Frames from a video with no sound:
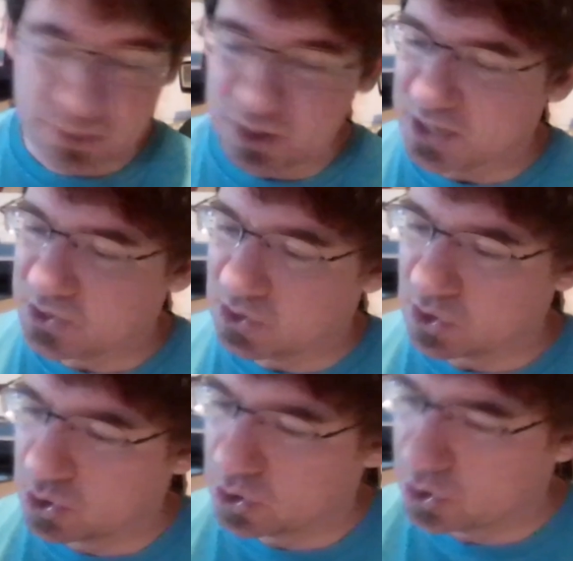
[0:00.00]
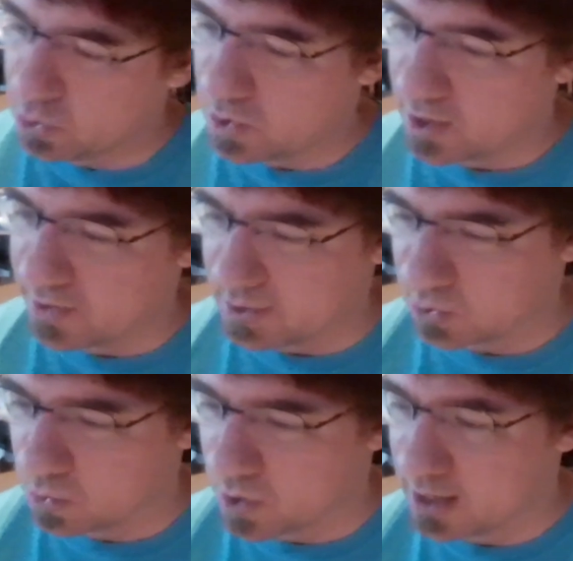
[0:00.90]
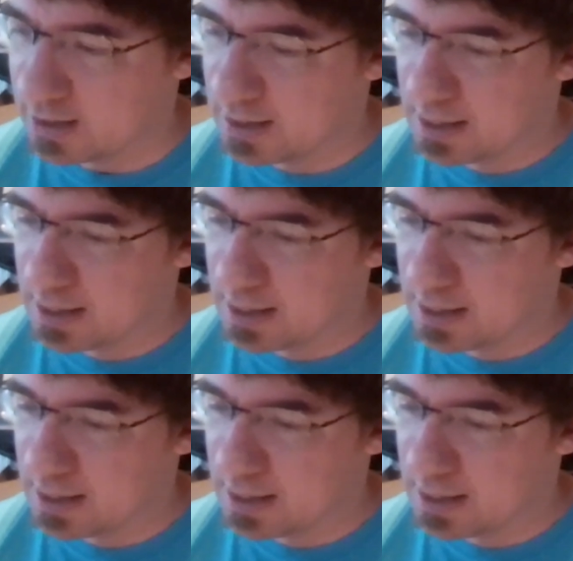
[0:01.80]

+2 on this one